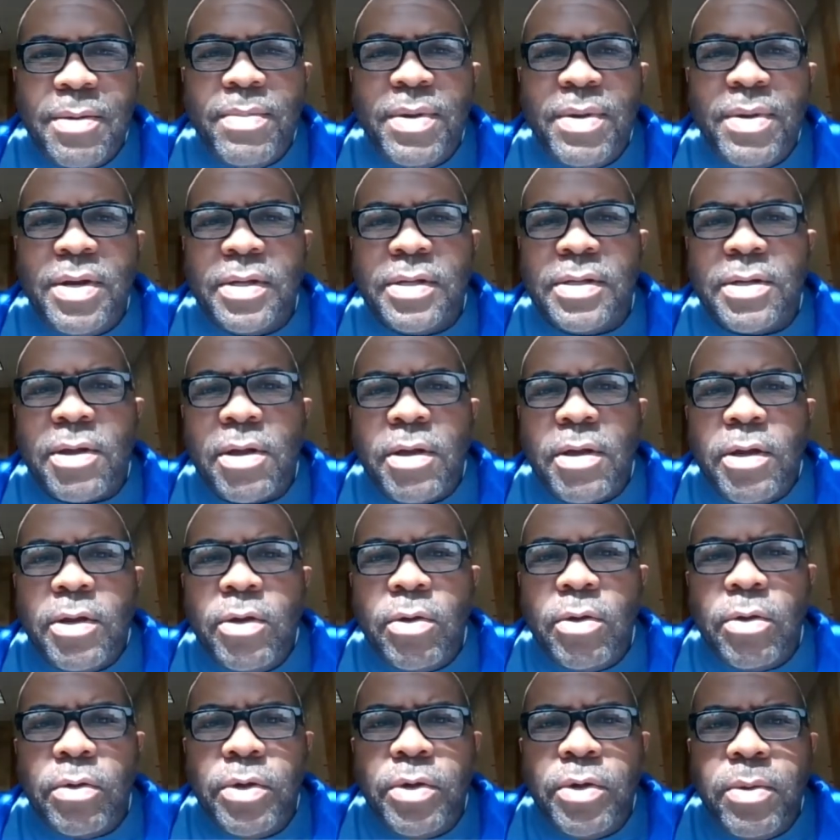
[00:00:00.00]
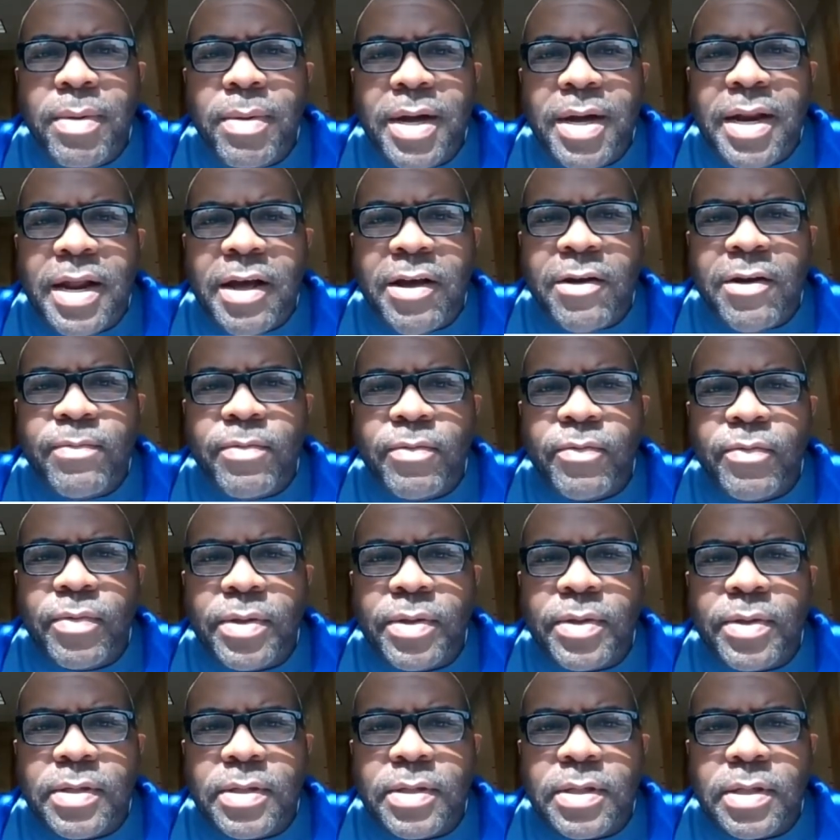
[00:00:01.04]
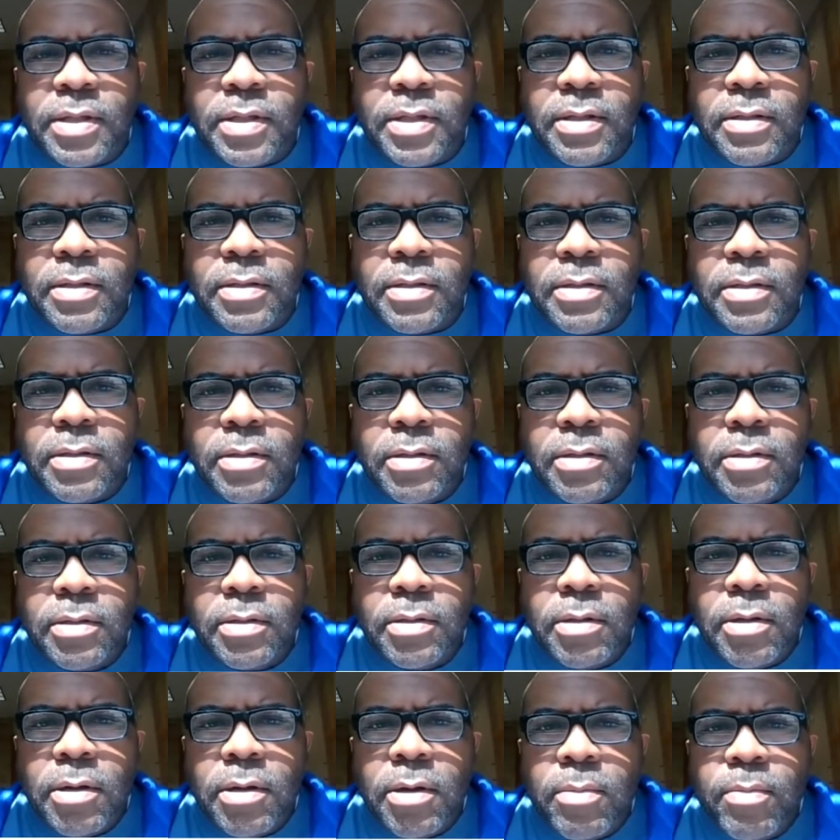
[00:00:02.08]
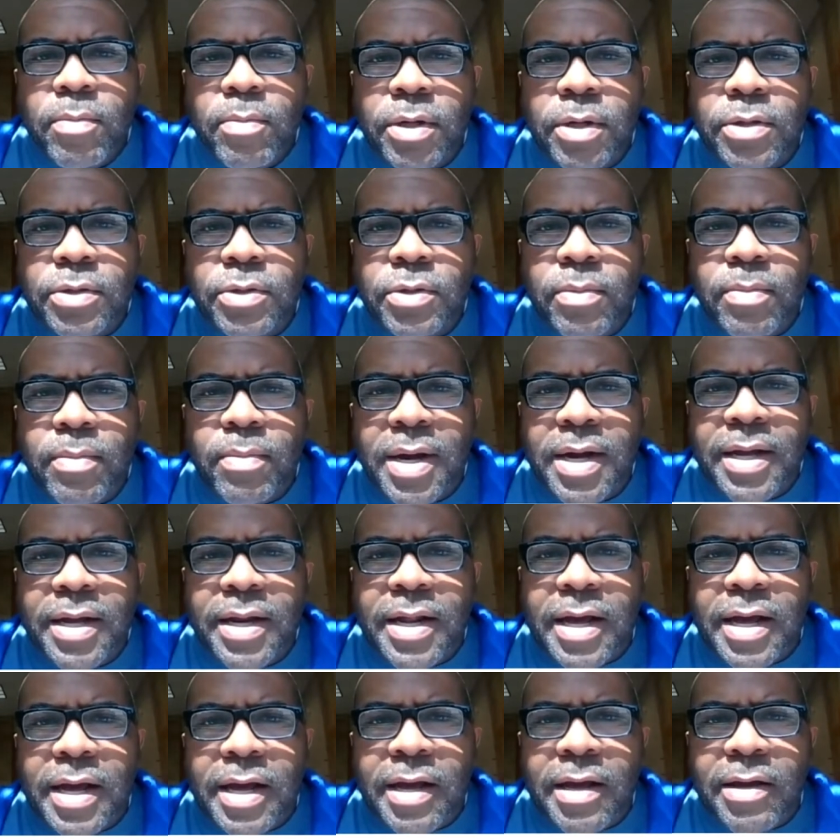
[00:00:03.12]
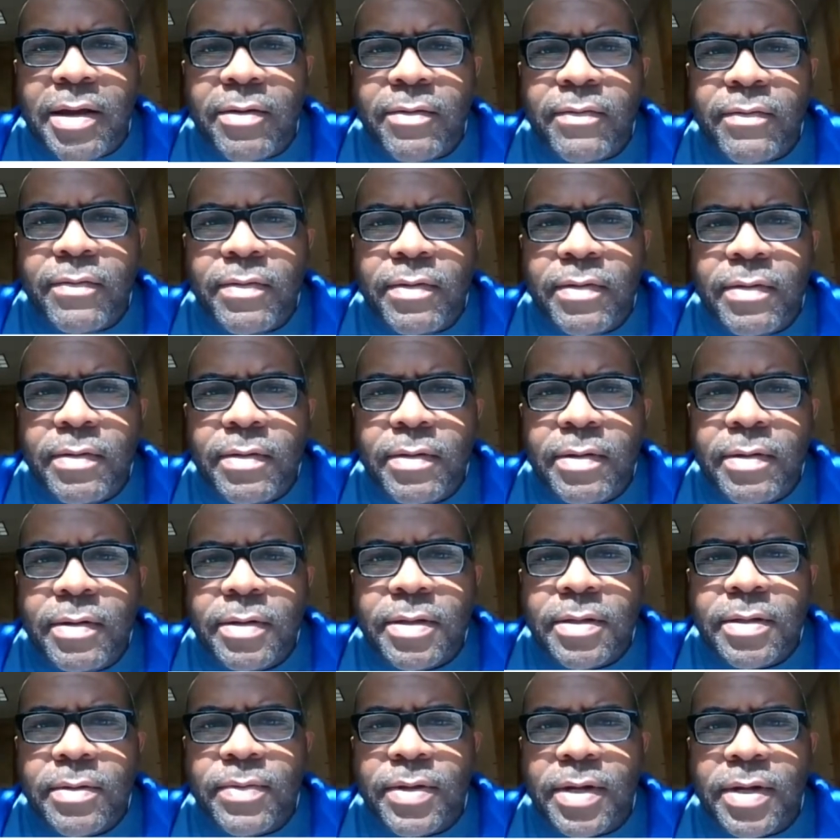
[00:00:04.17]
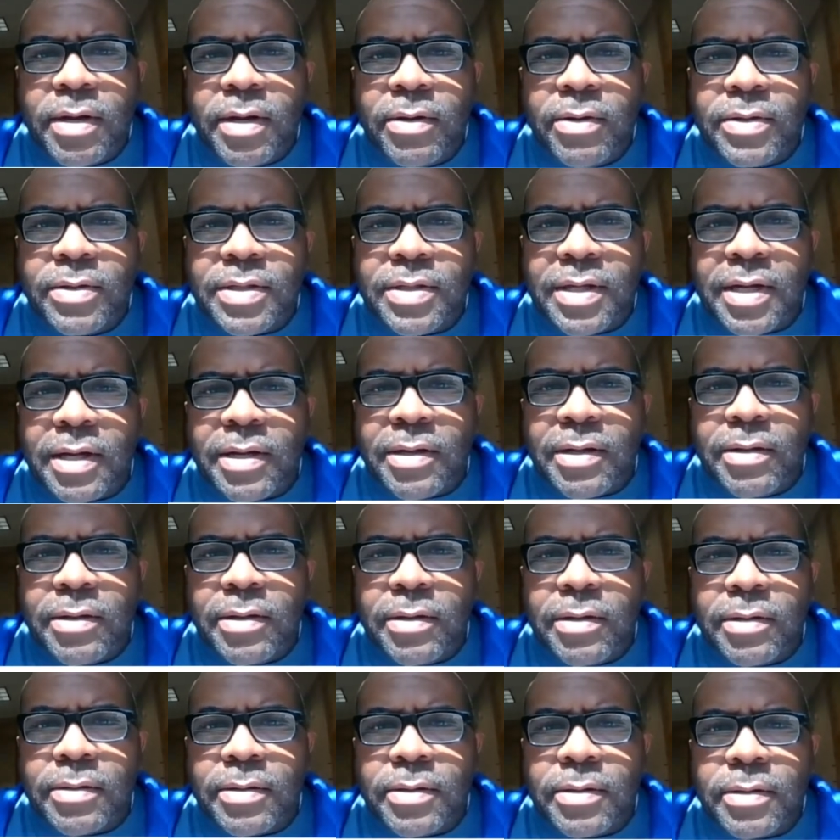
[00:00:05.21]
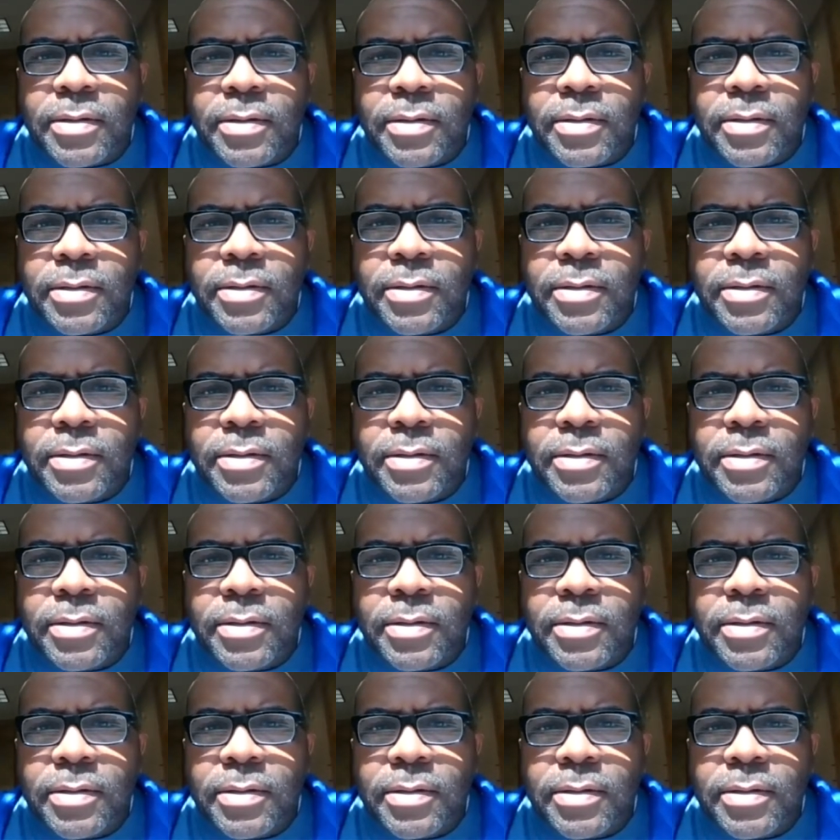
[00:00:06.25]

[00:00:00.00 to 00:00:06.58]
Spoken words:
because you might have parentheses, but you might have something that looks like this.